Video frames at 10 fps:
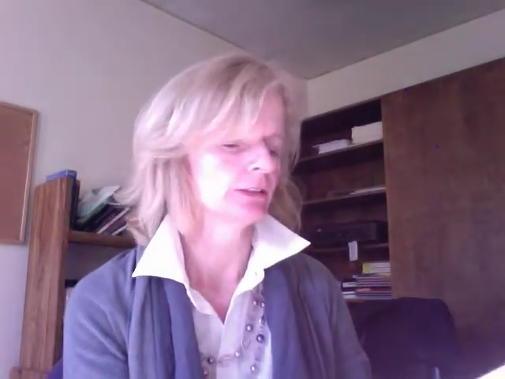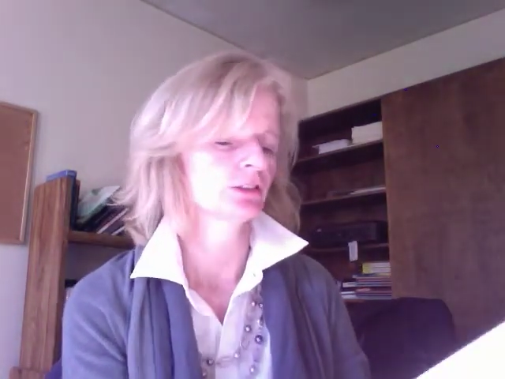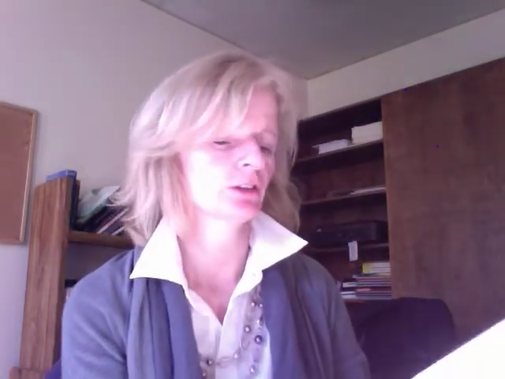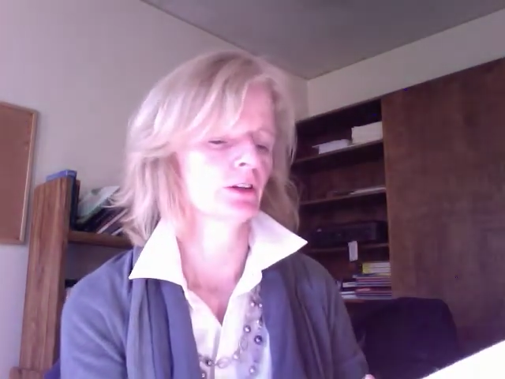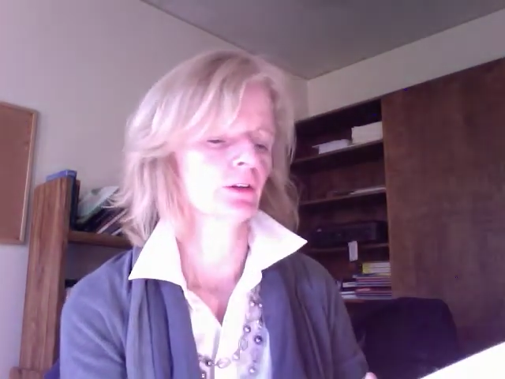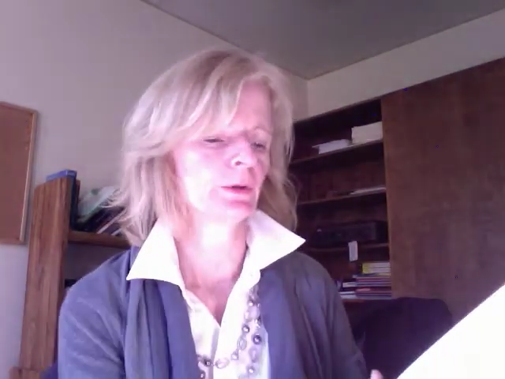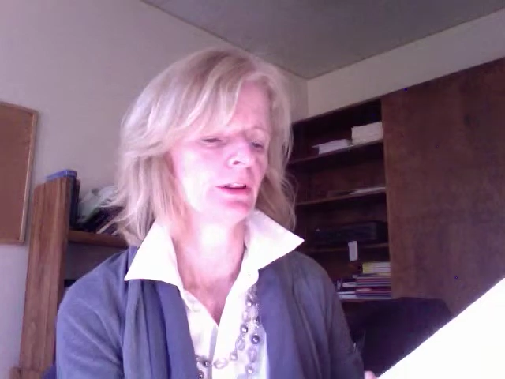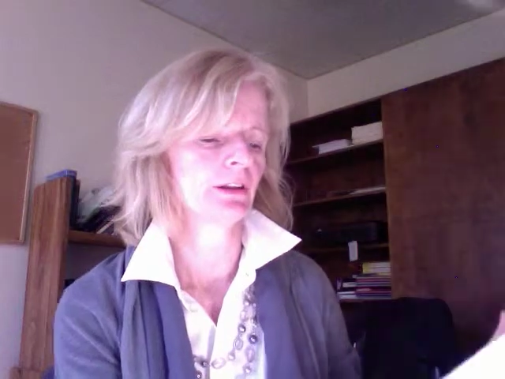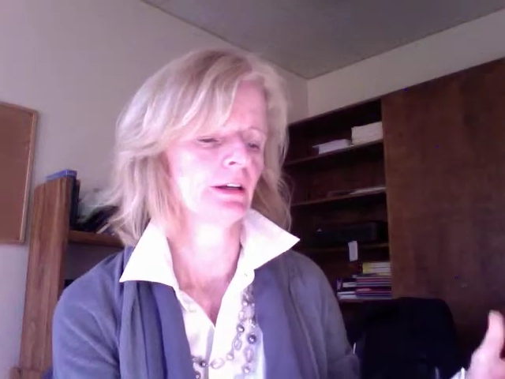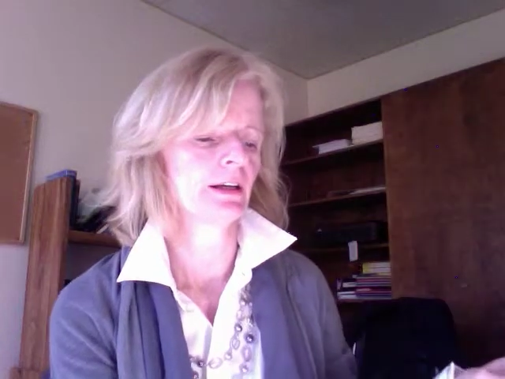starting
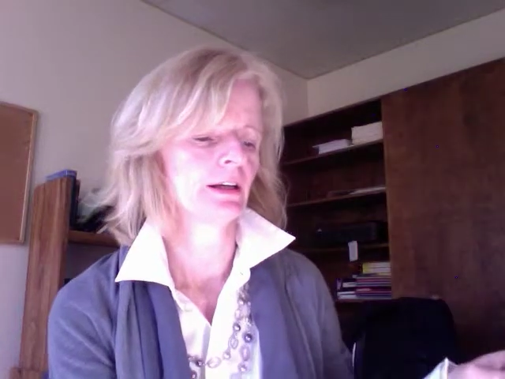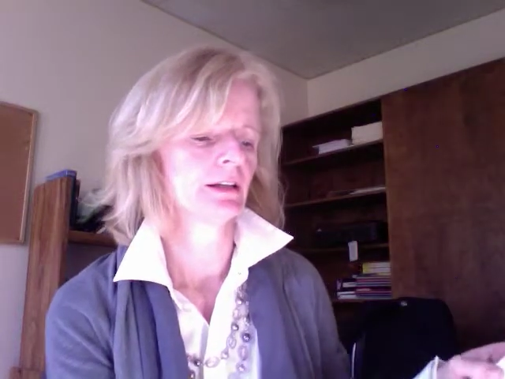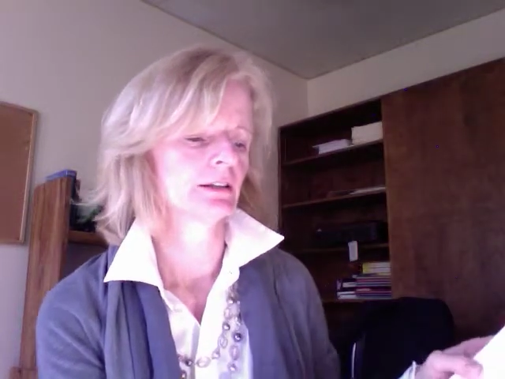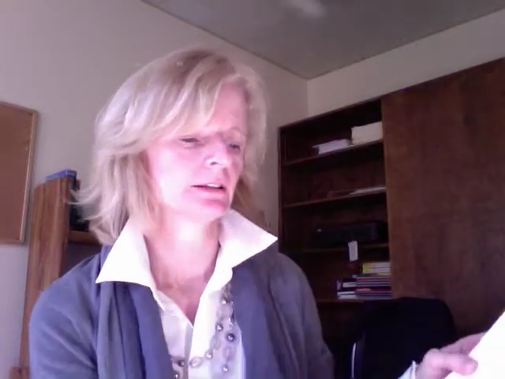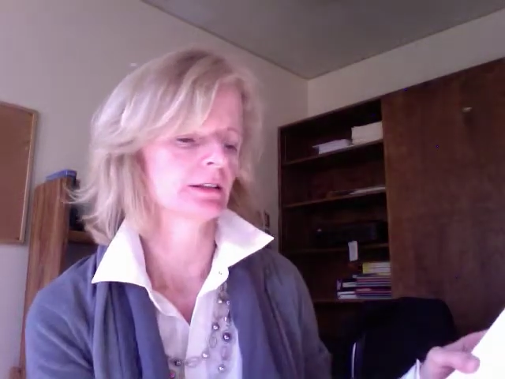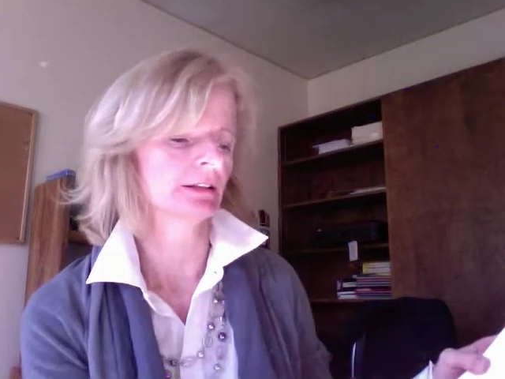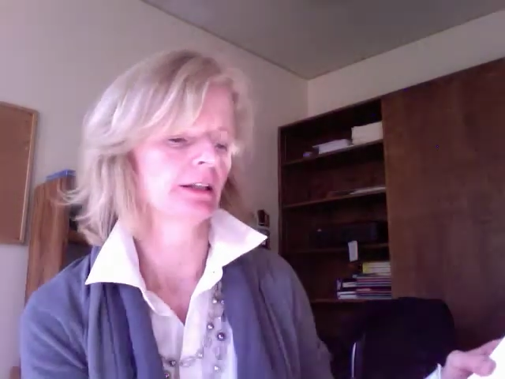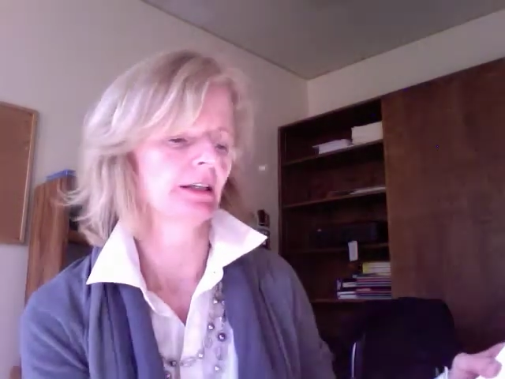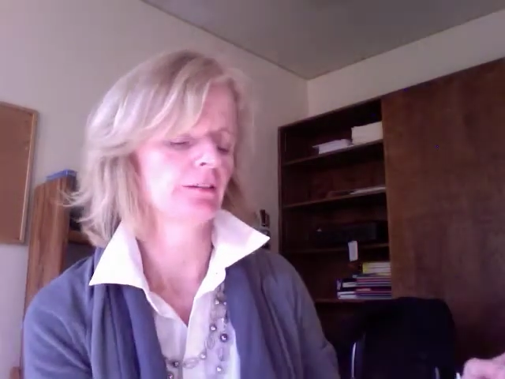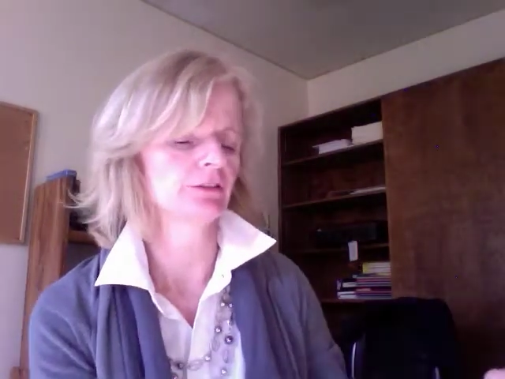with the
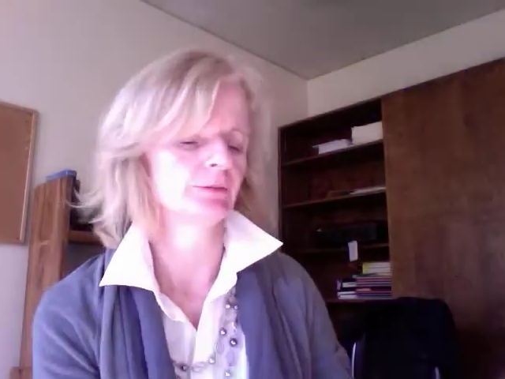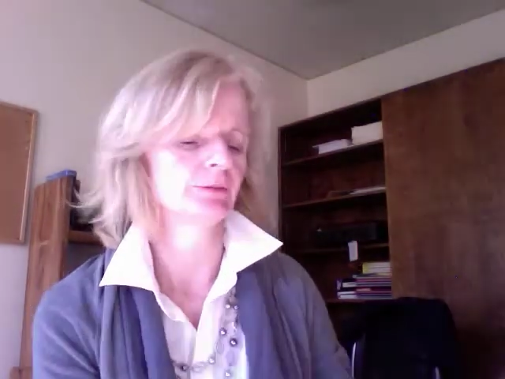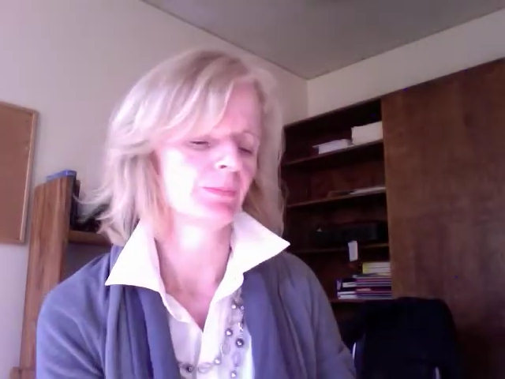sleeve.